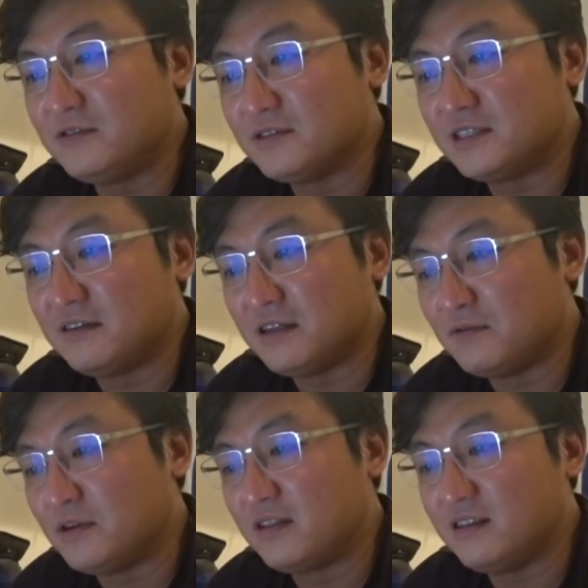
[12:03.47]
sell at
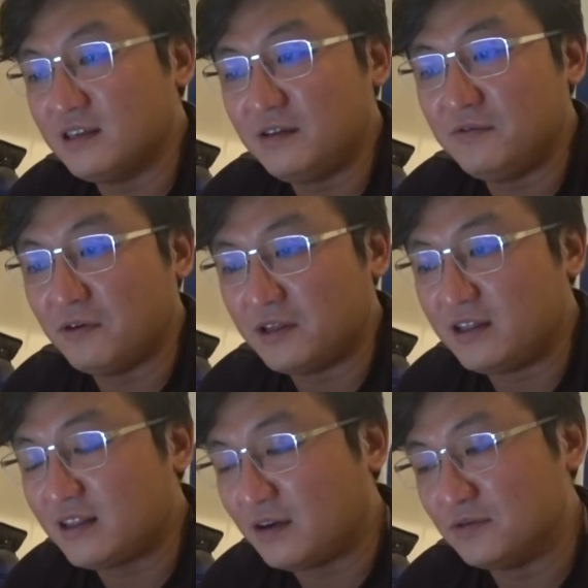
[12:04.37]
what, 30,
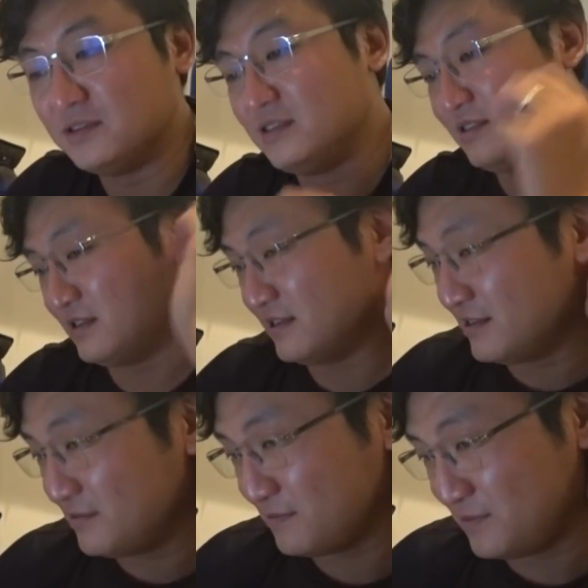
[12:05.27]
40,000.
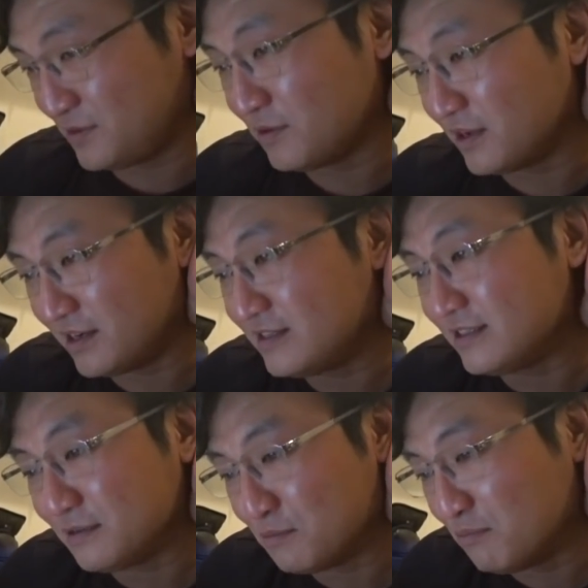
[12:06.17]
Oh, this is
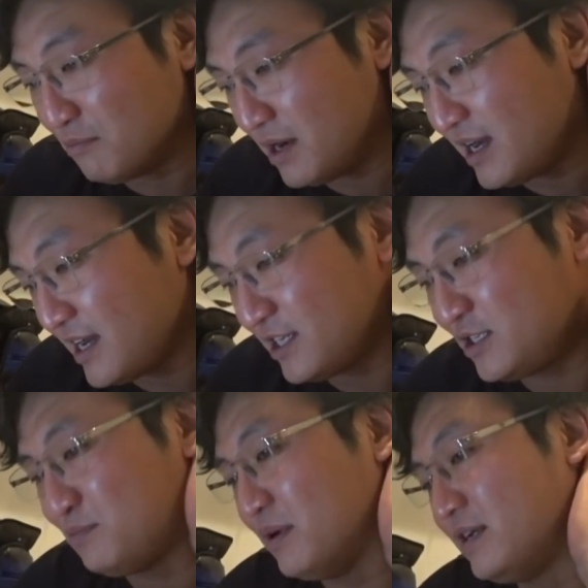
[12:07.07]
a
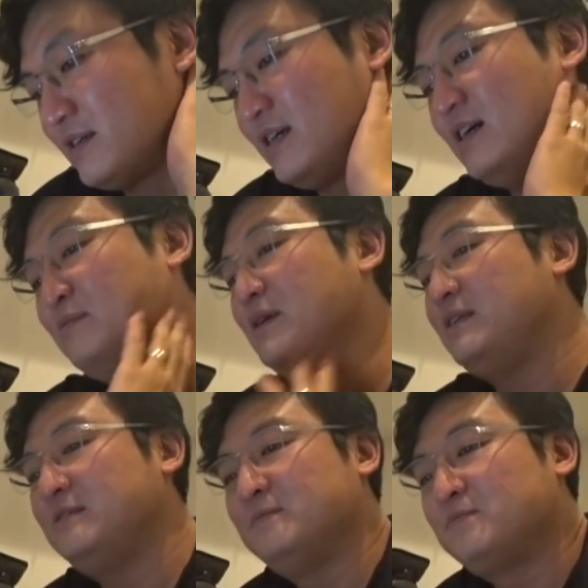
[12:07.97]
much better car, man.
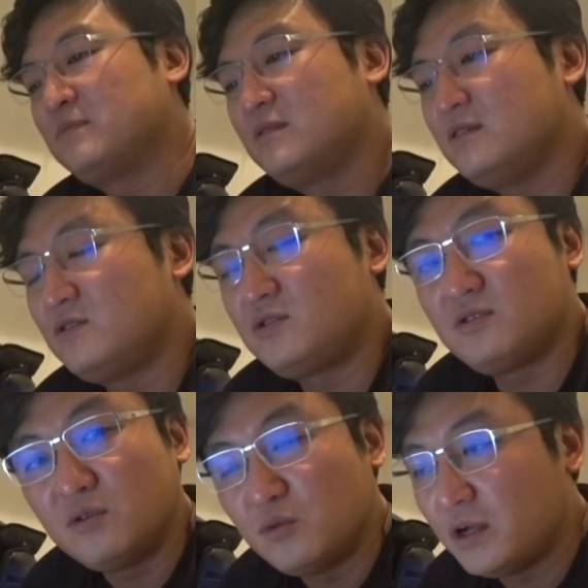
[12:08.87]
It's
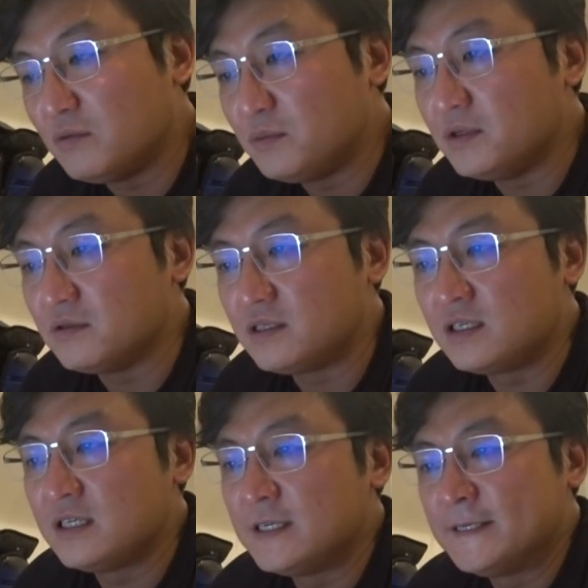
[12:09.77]
so well built.
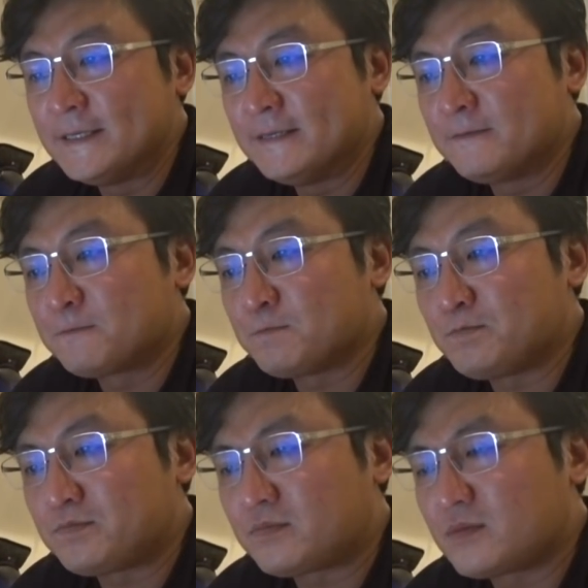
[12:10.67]

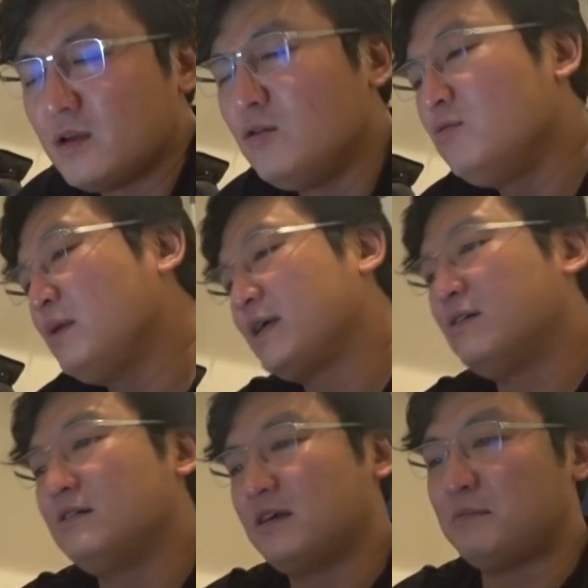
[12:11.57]
Oh my
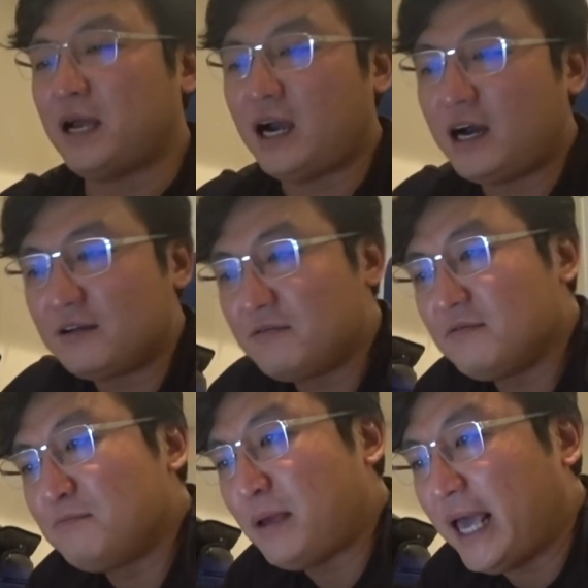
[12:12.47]
god, my heart
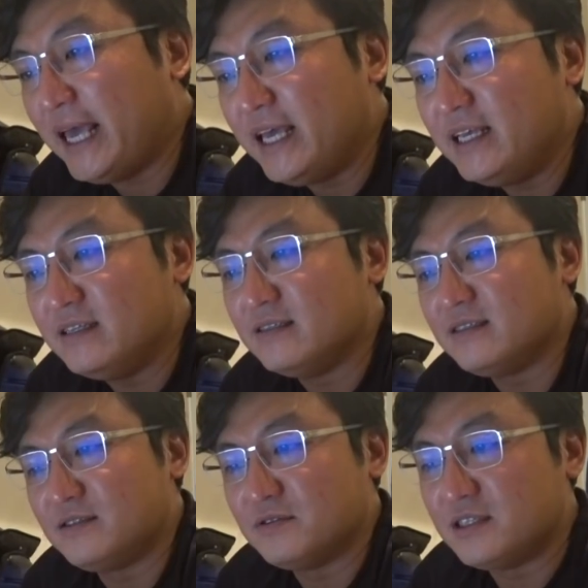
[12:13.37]
pains
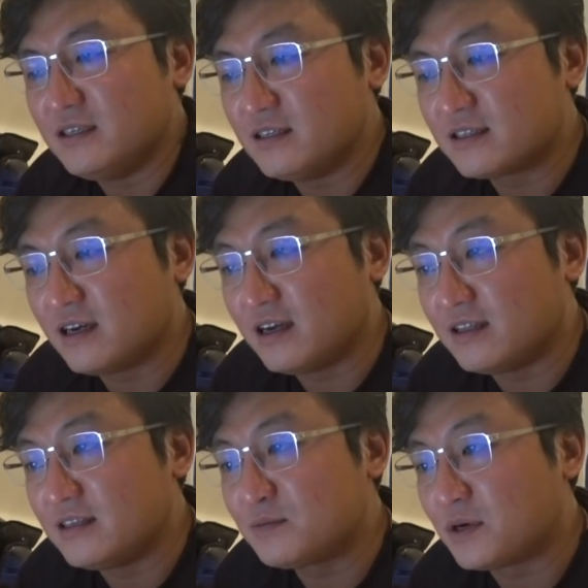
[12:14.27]
to see this car at
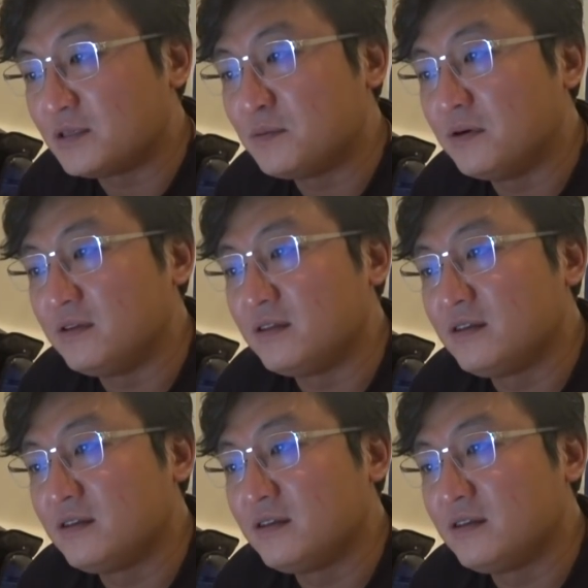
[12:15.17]
this price point.